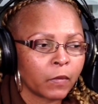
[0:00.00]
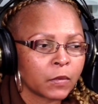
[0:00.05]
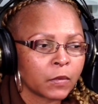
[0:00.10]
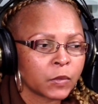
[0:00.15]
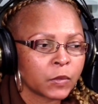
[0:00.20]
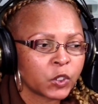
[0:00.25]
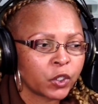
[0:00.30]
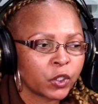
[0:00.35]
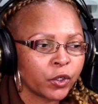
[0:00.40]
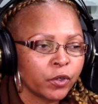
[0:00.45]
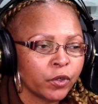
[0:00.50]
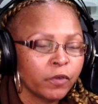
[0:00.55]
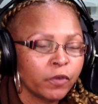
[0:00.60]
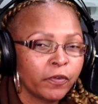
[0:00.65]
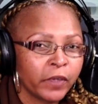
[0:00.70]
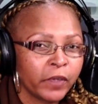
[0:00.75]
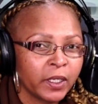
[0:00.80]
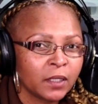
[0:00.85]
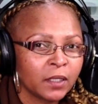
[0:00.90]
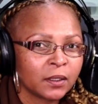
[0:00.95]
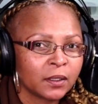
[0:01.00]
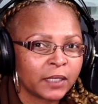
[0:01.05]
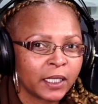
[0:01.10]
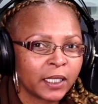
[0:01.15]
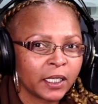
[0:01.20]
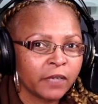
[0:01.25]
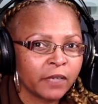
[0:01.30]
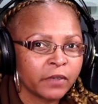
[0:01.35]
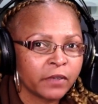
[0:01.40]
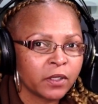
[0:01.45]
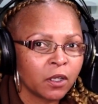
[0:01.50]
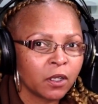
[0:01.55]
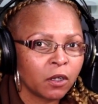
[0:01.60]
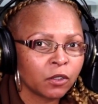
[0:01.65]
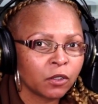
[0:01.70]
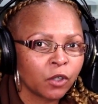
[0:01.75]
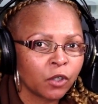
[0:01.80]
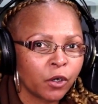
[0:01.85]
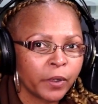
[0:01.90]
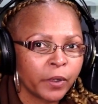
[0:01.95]
So you feel that even the
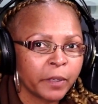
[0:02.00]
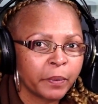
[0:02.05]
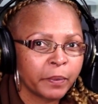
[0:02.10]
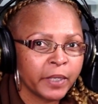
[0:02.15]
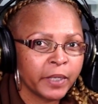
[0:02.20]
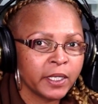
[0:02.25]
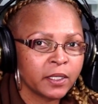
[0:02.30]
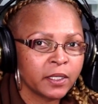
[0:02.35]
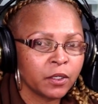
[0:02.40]
ongoing peace